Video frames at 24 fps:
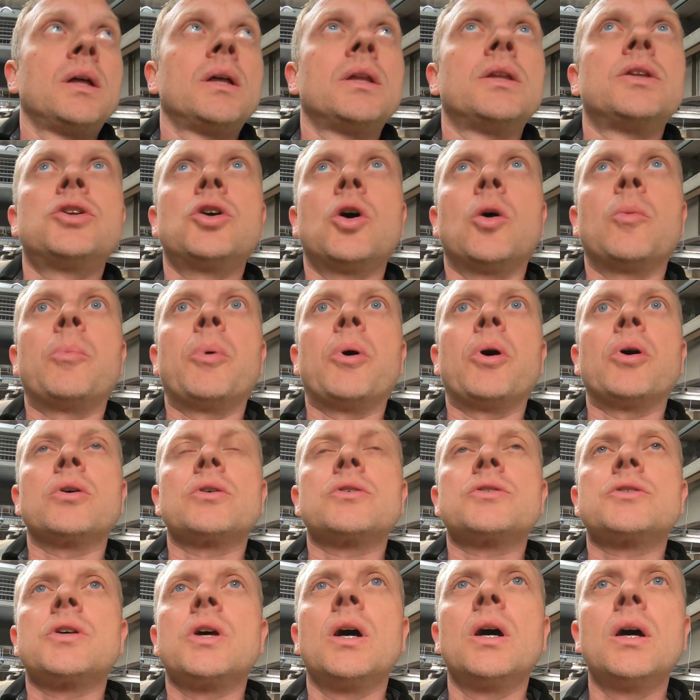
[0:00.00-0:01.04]
the chop
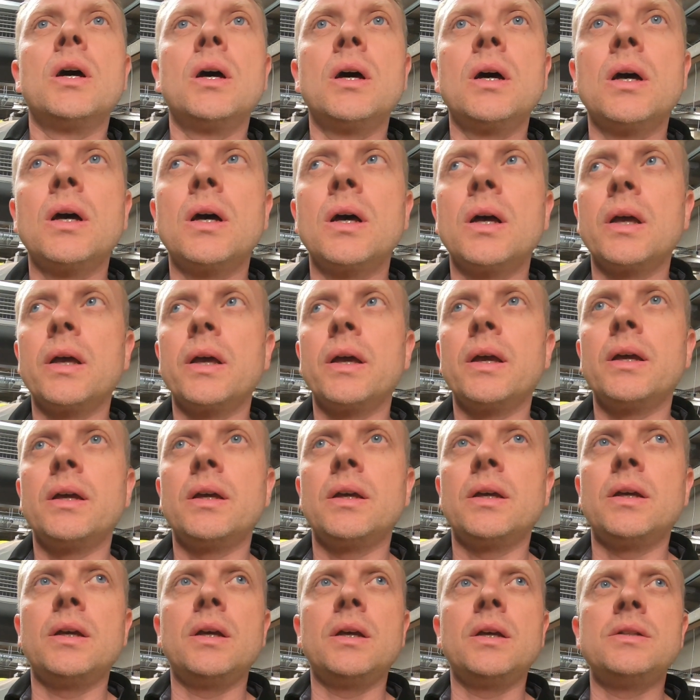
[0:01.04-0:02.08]
box
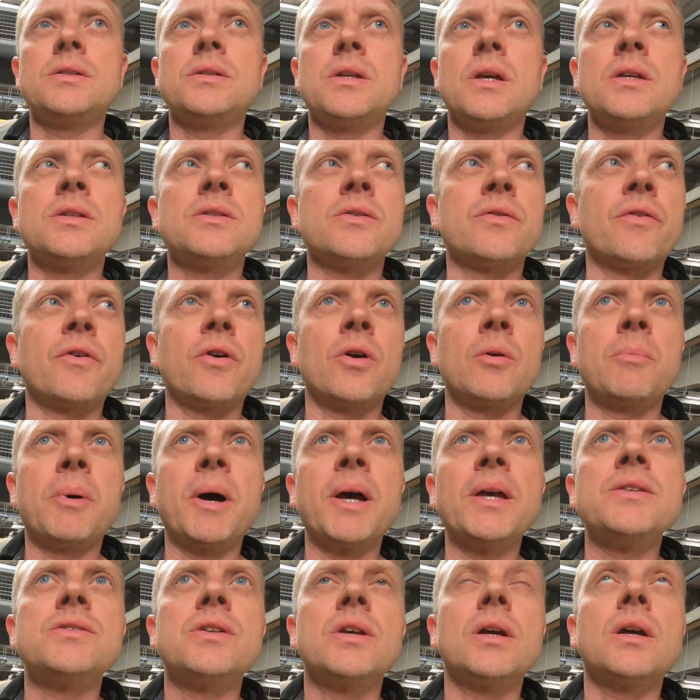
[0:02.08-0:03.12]
is a very
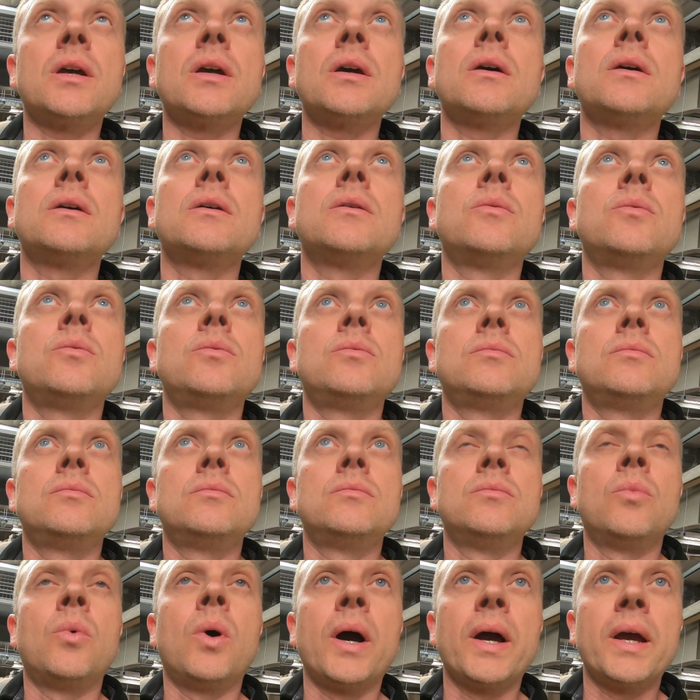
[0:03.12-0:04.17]
basic
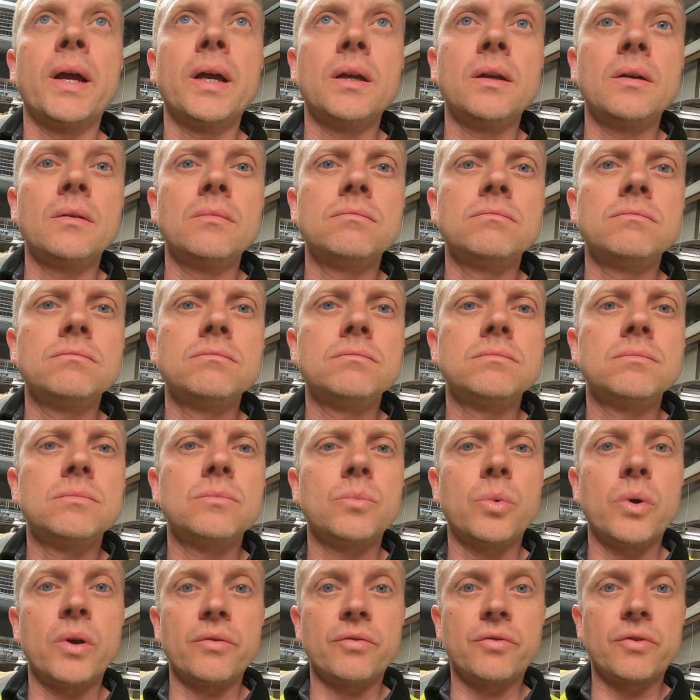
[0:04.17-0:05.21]
way
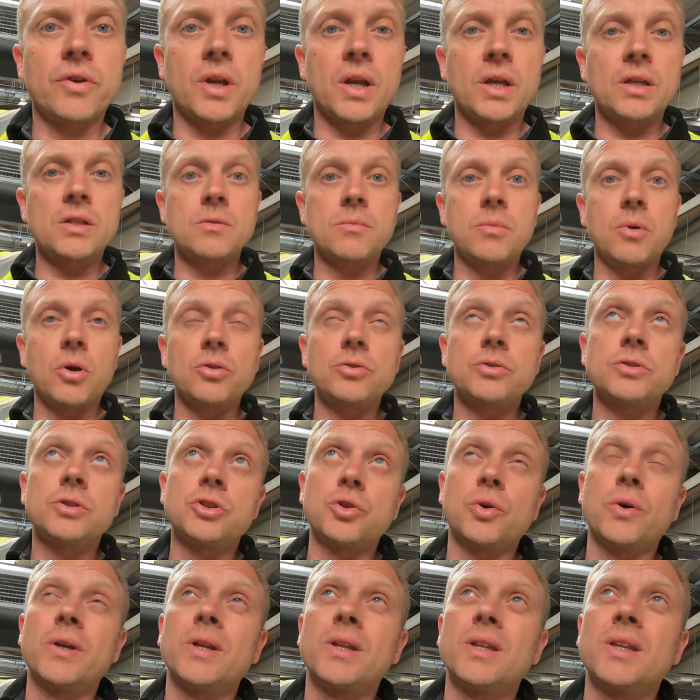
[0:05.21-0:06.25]
with connector blocks to
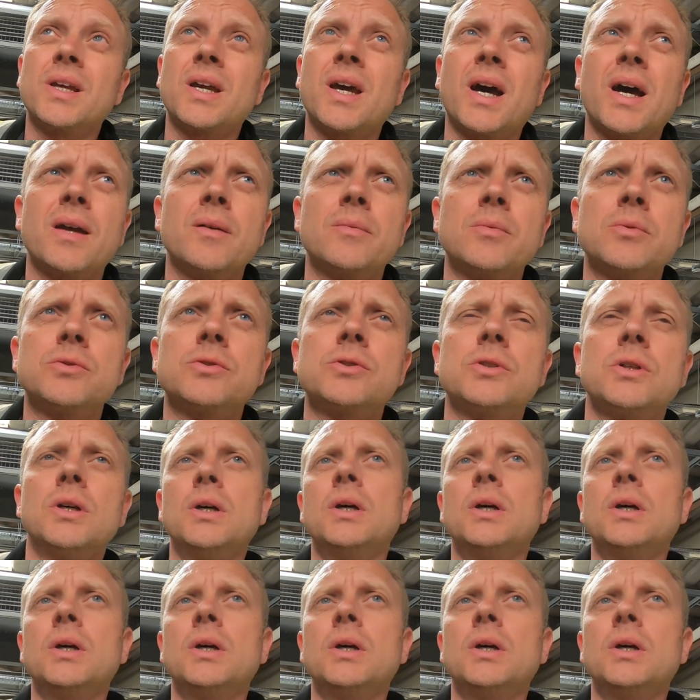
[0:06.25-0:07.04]
join in the cables.